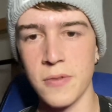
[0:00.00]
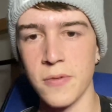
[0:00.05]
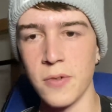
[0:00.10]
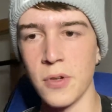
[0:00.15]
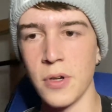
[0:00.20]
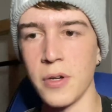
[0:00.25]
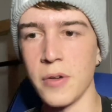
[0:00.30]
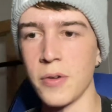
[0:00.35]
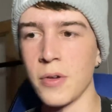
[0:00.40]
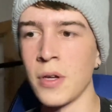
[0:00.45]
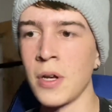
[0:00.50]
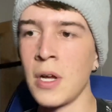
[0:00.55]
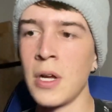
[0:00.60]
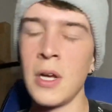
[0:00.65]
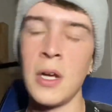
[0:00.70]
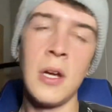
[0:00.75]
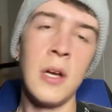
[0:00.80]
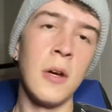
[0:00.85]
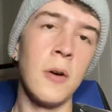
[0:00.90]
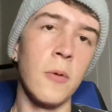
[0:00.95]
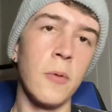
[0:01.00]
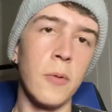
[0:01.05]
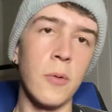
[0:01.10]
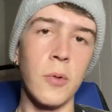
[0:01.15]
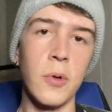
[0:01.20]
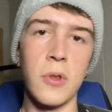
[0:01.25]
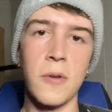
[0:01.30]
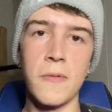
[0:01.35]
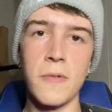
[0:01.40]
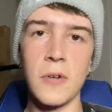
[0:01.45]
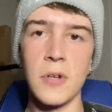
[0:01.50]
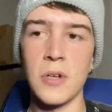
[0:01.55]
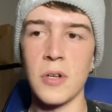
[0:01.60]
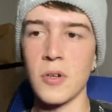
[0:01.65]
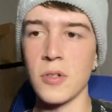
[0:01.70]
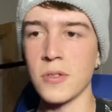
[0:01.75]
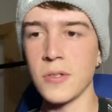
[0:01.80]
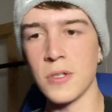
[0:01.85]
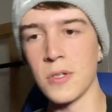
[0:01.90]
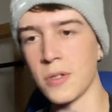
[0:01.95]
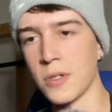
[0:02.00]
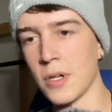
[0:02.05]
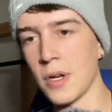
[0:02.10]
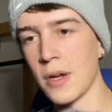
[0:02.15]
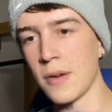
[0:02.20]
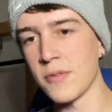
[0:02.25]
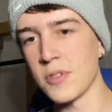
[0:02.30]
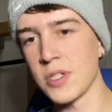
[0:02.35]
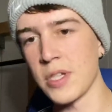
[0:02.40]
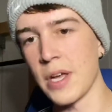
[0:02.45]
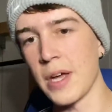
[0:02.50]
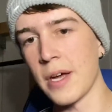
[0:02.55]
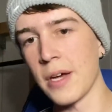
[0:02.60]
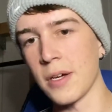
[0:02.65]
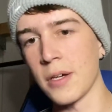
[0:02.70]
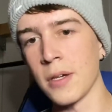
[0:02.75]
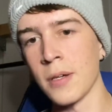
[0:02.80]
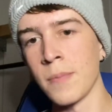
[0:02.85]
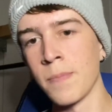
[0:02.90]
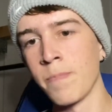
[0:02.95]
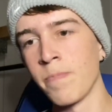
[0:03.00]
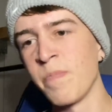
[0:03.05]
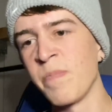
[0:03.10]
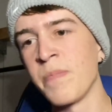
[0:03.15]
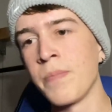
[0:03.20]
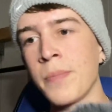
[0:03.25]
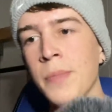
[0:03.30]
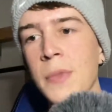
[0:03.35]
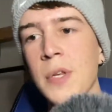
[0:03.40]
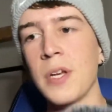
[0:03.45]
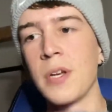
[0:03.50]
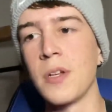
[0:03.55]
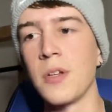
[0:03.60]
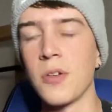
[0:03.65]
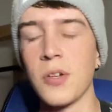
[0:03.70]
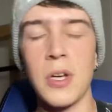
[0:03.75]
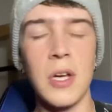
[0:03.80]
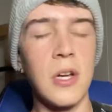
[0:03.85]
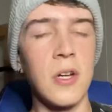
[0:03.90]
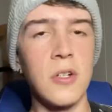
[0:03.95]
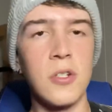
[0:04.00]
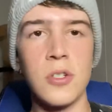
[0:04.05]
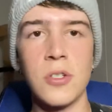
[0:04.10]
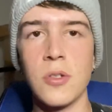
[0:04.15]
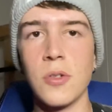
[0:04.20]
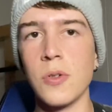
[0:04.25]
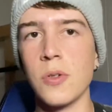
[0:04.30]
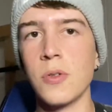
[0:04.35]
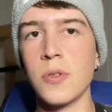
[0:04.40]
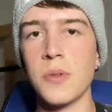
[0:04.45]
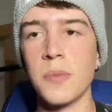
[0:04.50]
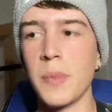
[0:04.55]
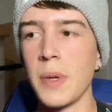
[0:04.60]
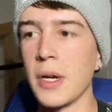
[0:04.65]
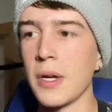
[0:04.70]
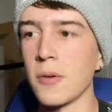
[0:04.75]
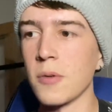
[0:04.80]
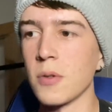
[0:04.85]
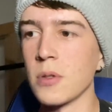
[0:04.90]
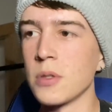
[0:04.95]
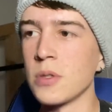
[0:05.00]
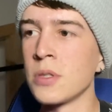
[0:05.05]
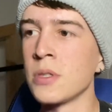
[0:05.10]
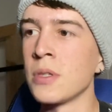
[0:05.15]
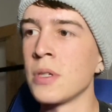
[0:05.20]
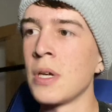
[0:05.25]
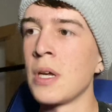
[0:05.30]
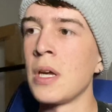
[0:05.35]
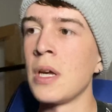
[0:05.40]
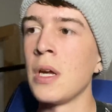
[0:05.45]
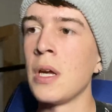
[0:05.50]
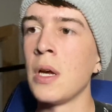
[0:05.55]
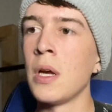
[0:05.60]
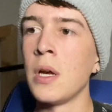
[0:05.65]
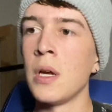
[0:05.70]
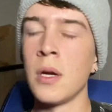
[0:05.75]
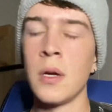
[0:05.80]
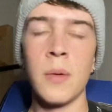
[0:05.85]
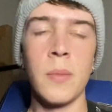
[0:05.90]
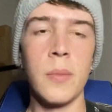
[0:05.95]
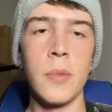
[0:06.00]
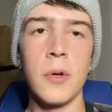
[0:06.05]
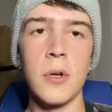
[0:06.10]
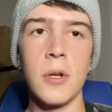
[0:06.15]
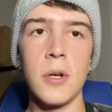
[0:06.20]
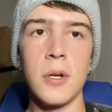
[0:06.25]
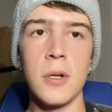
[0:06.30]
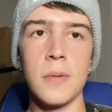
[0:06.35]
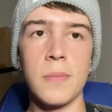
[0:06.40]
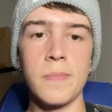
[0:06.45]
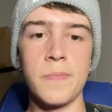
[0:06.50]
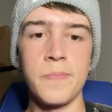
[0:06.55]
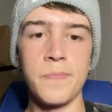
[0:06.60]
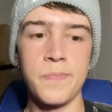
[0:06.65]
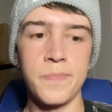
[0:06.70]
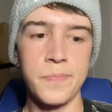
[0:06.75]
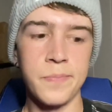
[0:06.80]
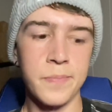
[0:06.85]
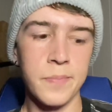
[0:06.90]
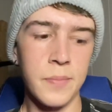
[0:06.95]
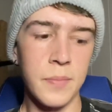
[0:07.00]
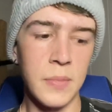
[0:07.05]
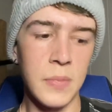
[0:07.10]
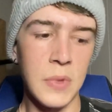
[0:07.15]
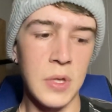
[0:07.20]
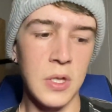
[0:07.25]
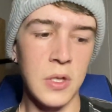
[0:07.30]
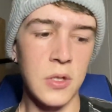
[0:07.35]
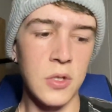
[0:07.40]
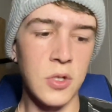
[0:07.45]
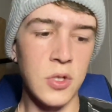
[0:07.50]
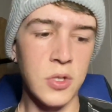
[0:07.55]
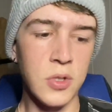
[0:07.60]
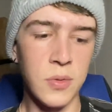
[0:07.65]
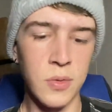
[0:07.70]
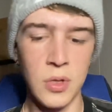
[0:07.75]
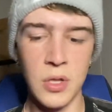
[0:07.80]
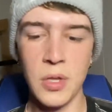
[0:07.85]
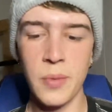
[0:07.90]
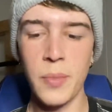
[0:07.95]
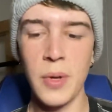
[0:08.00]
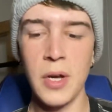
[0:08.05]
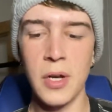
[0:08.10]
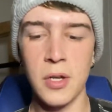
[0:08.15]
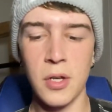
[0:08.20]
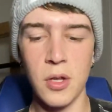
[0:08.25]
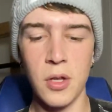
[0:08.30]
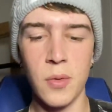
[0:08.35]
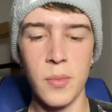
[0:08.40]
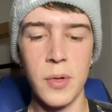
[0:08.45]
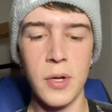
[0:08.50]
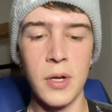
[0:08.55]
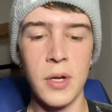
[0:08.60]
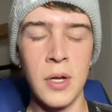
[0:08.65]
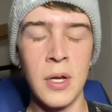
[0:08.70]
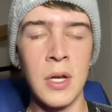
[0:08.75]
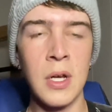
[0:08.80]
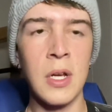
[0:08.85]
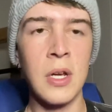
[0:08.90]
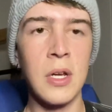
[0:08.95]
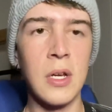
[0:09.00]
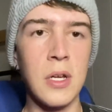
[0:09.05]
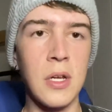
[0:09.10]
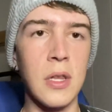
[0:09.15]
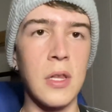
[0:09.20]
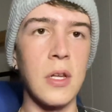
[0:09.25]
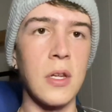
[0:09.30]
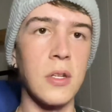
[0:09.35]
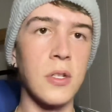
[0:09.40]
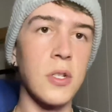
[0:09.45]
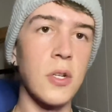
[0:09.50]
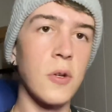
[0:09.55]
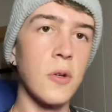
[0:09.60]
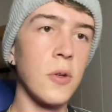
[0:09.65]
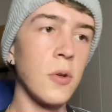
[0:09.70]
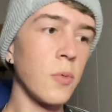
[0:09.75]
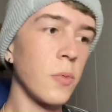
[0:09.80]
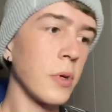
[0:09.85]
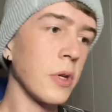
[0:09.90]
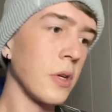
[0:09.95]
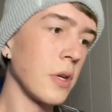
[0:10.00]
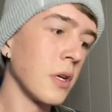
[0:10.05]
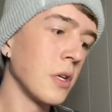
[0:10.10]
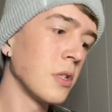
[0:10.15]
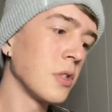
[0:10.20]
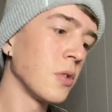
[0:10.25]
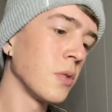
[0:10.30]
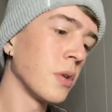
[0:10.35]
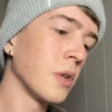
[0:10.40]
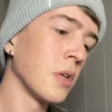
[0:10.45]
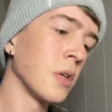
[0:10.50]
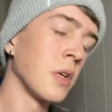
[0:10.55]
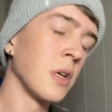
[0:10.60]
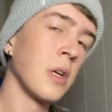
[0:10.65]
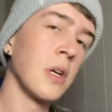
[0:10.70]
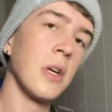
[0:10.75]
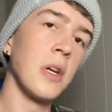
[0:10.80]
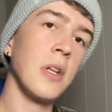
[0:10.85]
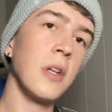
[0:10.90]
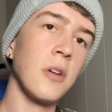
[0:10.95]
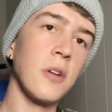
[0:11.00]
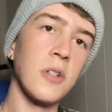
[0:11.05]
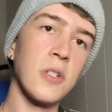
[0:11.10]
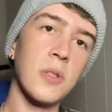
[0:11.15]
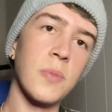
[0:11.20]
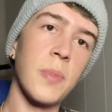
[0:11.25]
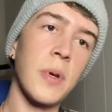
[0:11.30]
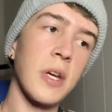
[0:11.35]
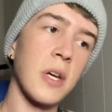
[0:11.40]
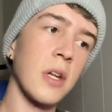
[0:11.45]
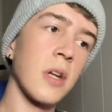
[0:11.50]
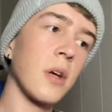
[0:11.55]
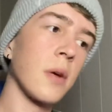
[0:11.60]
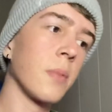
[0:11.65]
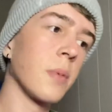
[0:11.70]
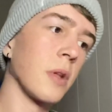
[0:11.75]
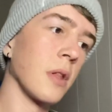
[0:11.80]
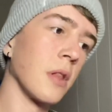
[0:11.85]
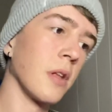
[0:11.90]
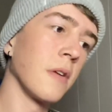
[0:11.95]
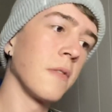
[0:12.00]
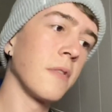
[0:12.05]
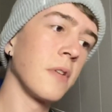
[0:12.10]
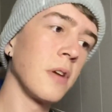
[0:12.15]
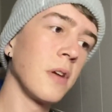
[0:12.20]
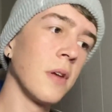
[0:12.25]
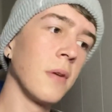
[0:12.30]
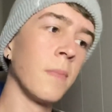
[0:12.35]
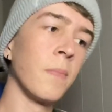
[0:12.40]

around, or with the Freecoaster you could have slack and you're kind of just cruising backwards. But just lean back a little bit and then turn your wheel into it. You can just pick it up and lift it,